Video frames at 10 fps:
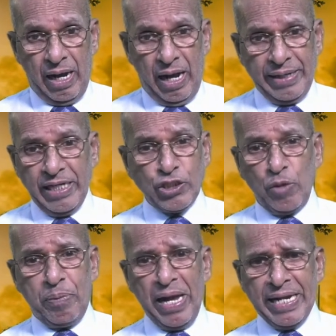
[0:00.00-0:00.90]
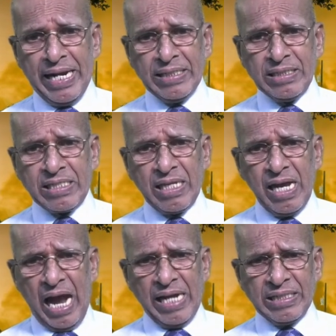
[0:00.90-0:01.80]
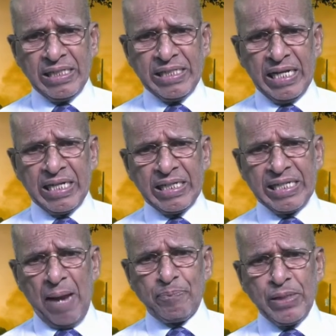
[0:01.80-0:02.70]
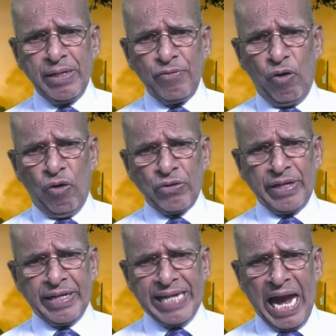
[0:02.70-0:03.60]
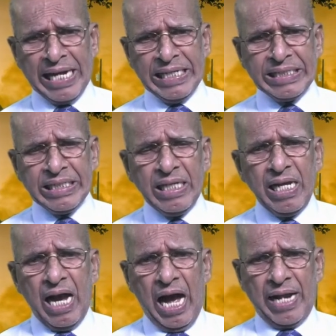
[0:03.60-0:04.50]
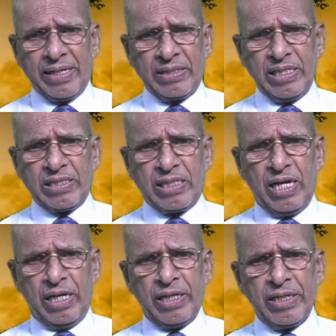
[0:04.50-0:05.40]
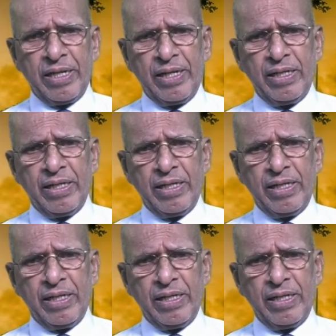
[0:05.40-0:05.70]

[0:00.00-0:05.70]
And his parents either taken captive or they died, and this girl,